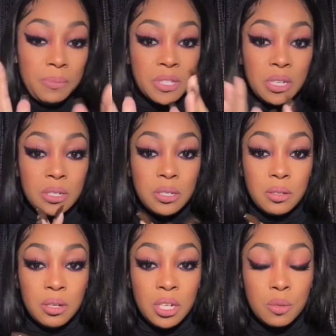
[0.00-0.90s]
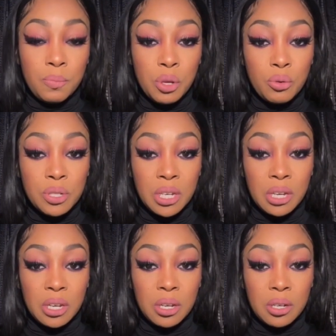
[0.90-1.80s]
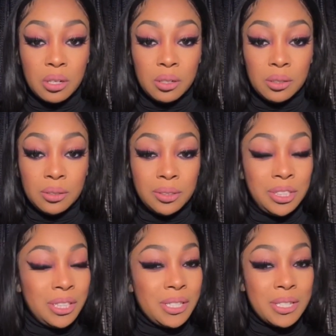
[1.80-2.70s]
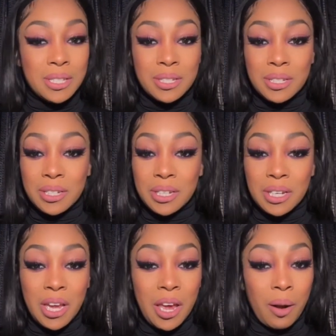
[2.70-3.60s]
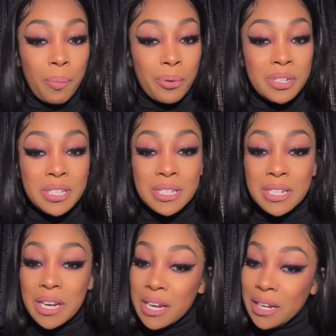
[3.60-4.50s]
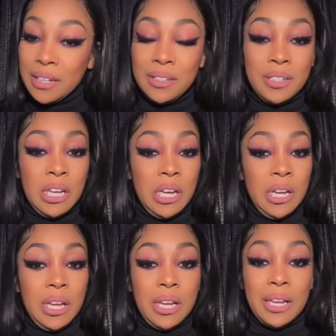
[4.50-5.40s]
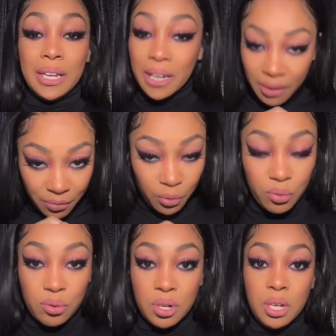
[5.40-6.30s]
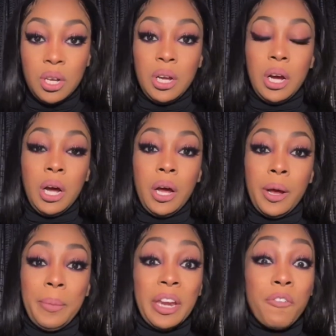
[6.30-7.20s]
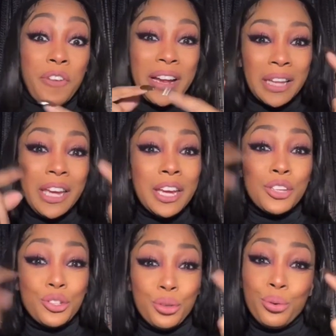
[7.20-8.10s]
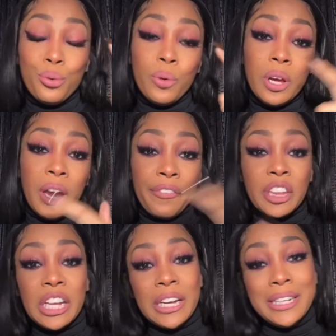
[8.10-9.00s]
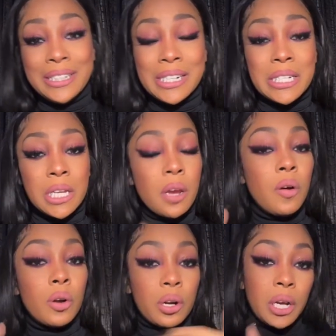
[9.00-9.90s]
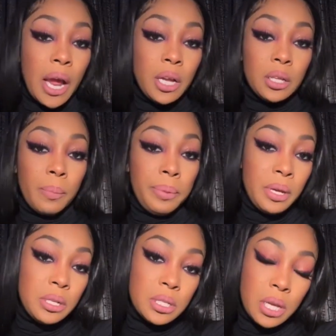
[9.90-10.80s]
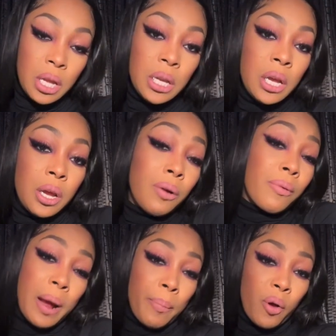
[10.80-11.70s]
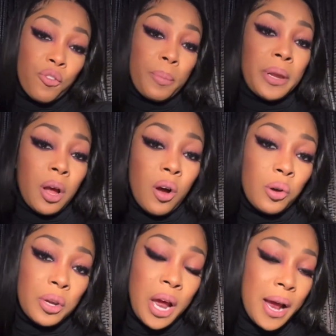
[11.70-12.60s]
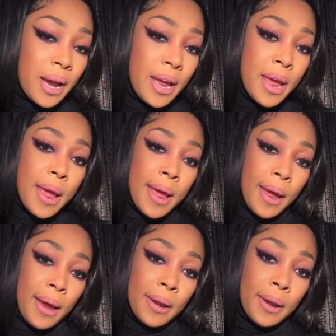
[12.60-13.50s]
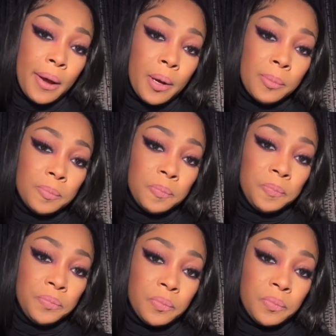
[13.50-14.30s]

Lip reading: keeps his music just at a pristine level. And the fact that he can do everything that he does, he'll create the beats and then he'll rap over them in the whole nine. And